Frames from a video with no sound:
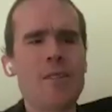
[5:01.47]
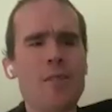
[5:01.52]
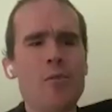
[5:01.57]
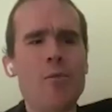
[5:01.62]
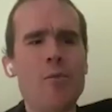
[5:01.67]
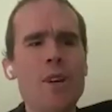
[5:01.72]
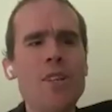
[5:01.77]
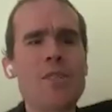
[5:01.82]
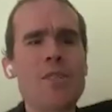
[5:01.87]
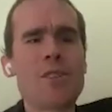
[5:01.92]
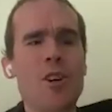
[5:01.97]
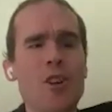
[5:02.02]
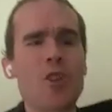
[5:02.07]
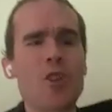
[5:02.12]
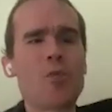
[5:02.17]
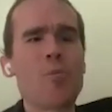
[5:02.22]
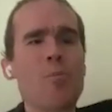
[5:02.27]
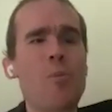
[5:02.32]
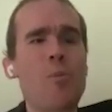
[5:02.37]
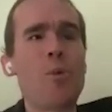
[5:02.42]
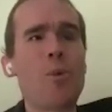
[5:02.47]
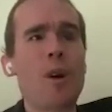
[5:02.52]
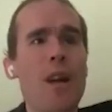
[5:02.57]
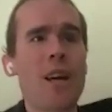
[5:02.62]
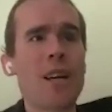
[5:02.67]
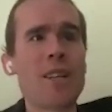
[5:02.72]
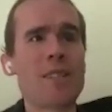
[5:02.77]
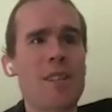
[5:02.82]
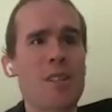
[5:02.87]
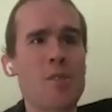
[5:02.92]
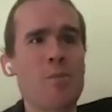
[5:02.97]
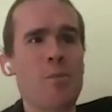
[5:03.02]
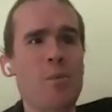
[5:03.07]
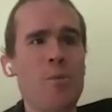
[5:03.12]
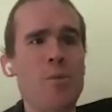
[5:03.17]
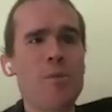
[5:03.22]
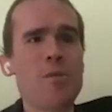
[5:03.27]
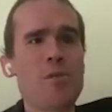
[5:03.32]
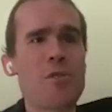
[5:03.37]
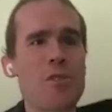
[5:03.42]
research more
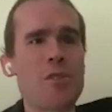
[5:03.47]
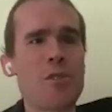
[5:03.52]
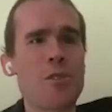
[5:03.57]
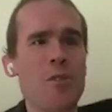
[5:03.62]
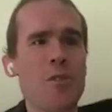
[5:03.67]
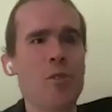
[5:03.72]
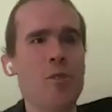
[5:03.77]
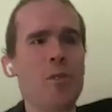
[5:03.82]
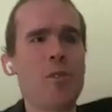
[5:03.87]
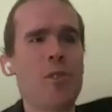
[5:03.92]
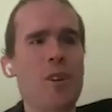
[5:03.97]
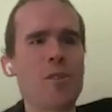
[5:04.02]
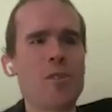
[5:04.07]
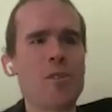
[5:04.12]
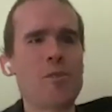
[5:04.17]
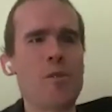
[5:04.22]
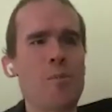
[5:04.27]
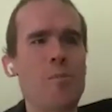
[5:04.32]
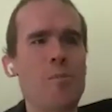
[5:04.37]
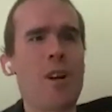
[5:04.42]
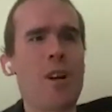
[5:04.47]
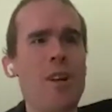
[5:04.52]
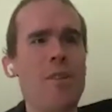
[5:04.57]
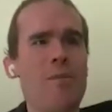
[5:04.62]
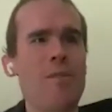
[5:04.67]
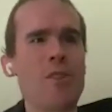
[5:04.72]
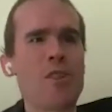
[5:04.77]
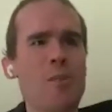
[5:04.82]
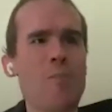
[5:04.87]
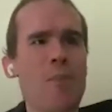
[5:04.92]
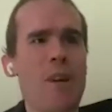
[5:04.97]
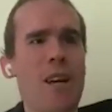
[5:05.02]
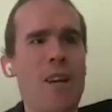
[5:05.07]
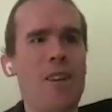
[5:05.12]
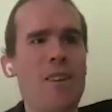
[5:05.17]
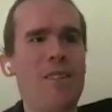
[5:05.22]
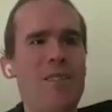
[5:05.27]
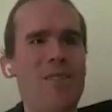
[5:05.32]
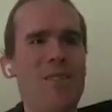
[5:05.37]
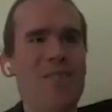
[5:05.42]
accessible to those who are blind and vision impaired.